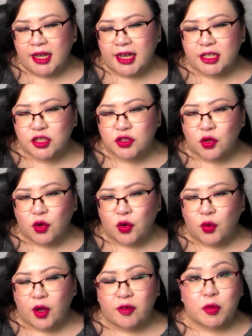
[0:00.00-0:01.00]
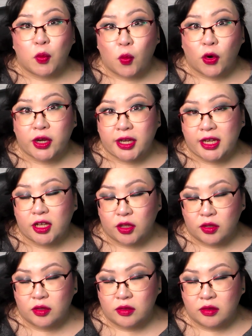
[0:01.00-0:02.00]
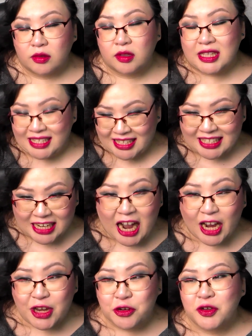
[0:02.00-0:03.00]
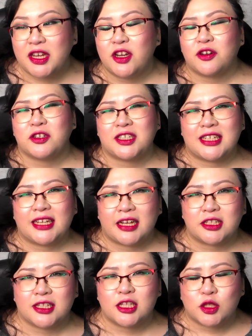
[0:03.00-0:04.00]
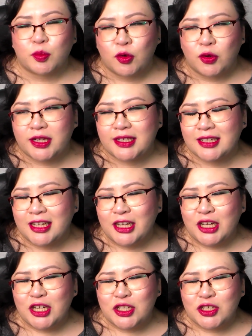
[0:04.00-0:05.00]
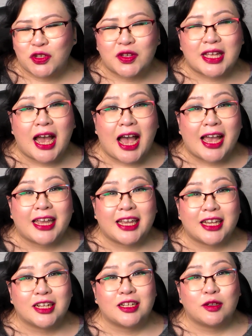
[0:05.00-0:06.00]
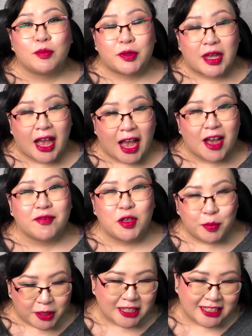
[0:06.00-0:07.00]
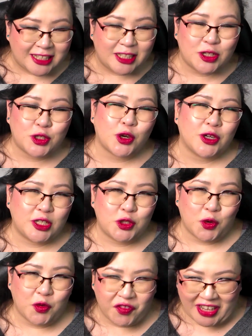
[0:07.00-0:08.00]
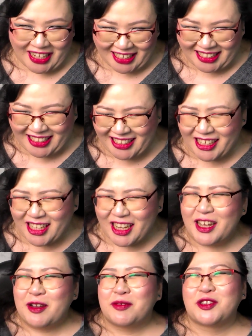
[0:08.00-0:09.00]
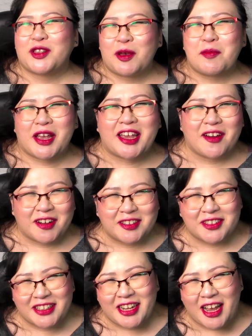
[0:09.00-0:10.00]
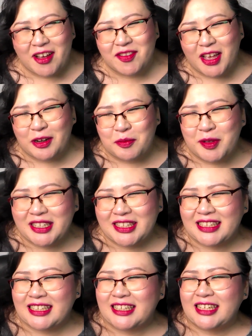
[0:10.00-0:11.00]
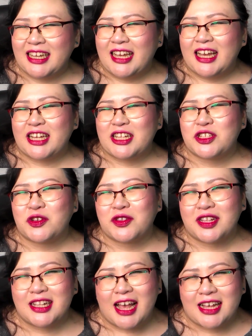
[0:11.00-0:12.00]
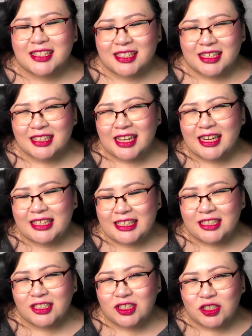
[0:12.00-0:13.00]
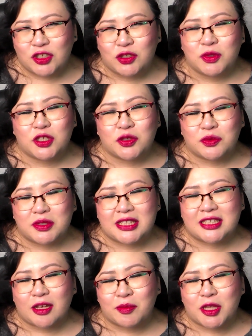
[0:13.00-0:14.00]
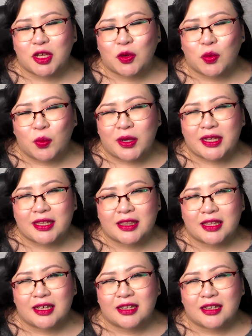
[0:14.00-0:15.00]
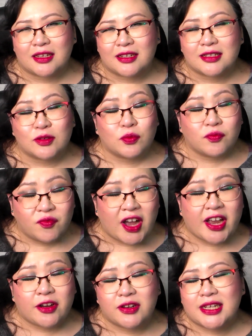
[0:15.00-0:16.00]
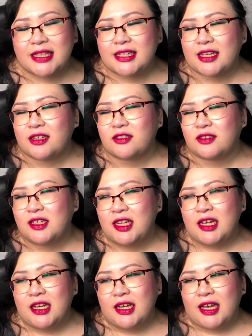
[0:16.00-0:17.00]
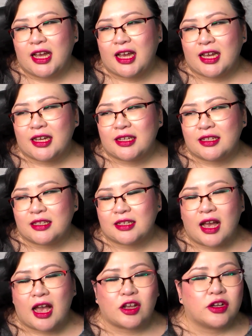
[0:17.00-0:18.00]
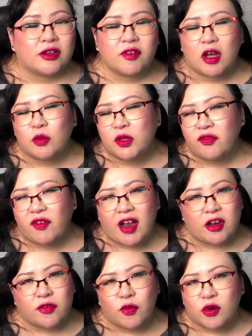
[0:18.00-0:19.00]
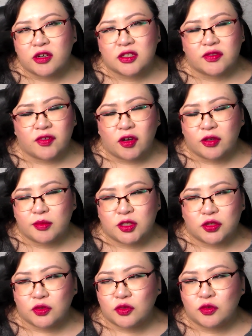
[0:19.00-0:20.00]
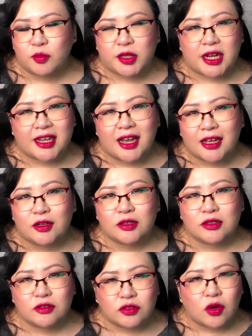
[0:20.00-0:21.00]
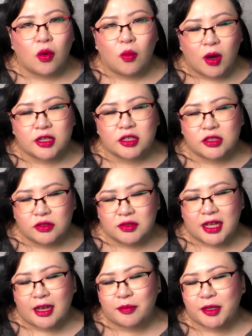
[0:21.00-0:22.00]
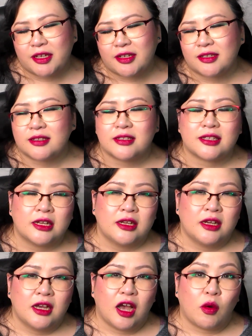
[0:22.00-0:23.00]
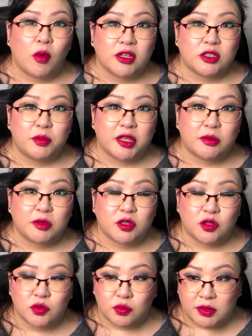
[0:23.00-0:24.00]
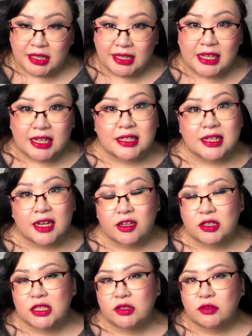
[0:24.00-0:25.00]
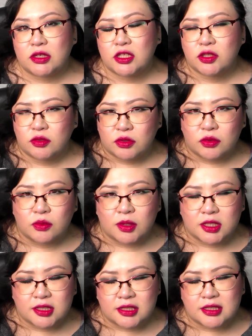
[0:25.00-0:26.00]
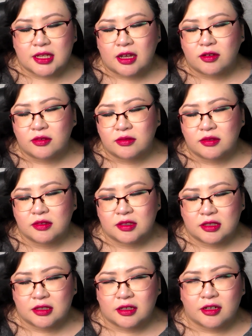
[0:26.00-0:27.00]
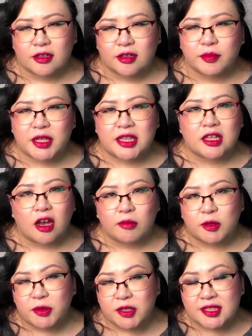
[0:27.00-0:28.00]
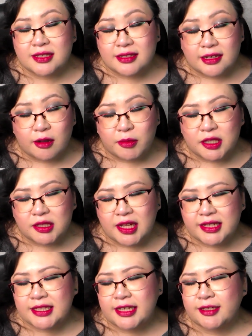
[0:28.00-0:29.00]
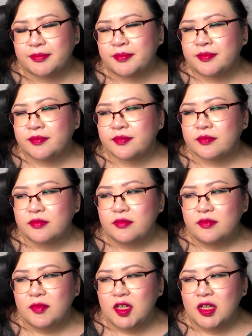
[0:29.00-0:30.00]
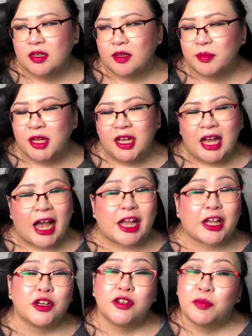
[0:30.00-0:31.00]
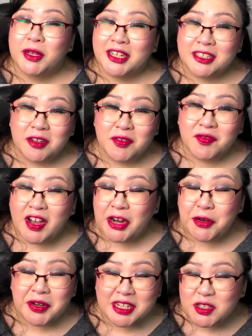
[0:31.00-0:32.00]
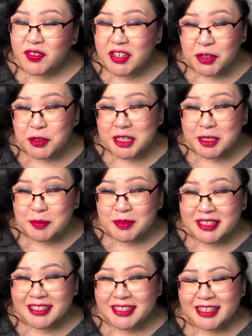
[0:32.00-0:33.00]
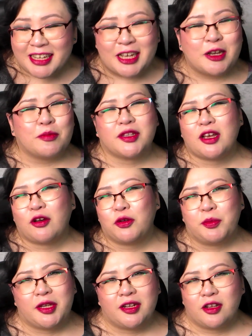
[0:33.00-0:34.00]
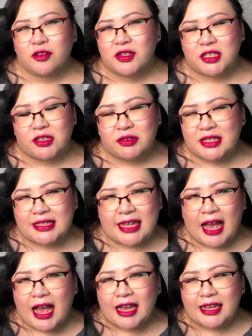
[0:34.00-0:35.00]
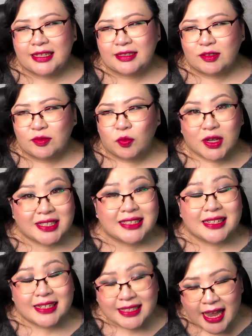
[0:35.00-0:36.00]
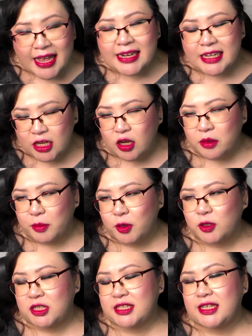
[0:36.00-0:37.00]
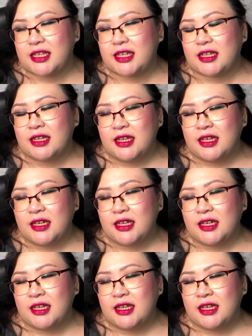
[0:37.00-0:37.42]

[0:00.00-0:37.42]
And so I've been working this entire year to get to this point so that I can be, have the ability to turn into a phoenix so that my character can have that ability. And so the last thing that I needed to do was to read something with uh, fire in the title. And I could have gone with Fire Force Volume 2, but I kind of don't want to do that because I want to be able to read the entire series through once it's out um, in the omnibuses that I'm collecting. Um, I could have picked up Fire in His Fingertips, but that would be another series that I wasn't intending on purchasing